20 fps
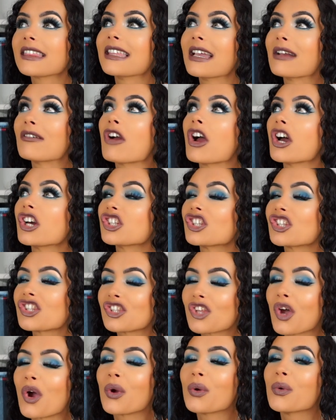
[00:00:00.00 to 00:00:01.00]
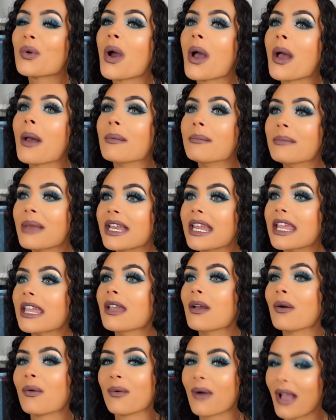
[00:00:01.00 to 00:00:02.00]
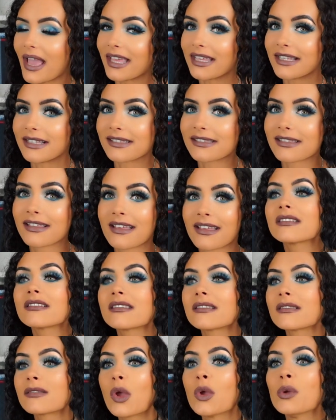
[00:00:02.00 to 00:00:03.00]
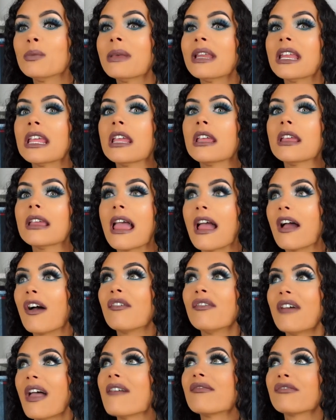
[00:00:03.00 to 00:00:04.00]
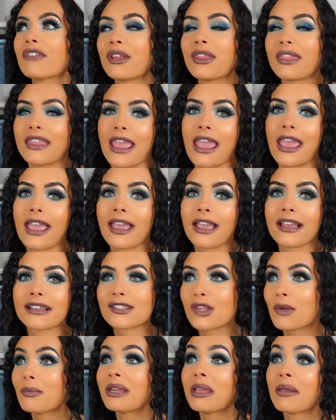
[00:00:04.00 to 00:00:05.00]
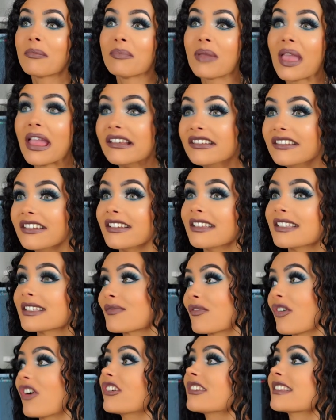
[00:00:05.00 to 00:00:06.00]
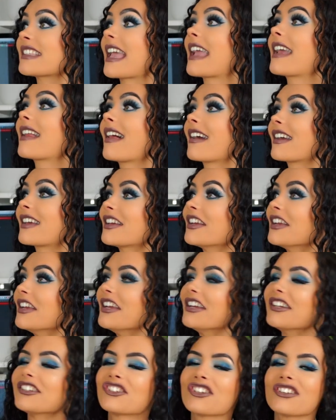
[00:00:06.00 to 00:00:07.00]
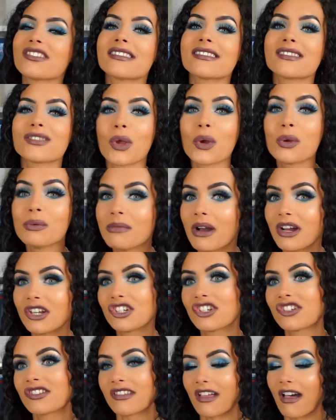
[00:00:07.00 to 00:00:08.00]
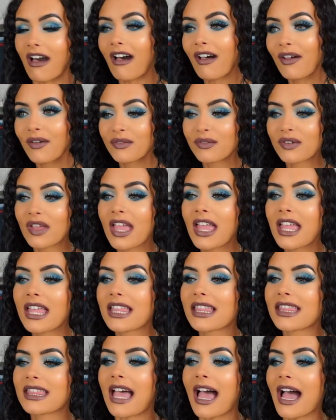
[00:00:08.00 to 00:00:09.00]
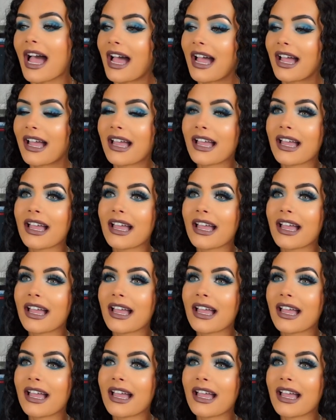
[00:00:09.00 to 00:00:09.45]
there are so many ways, so many of everything, so many opinions, for God's sake, like just so much stuff, that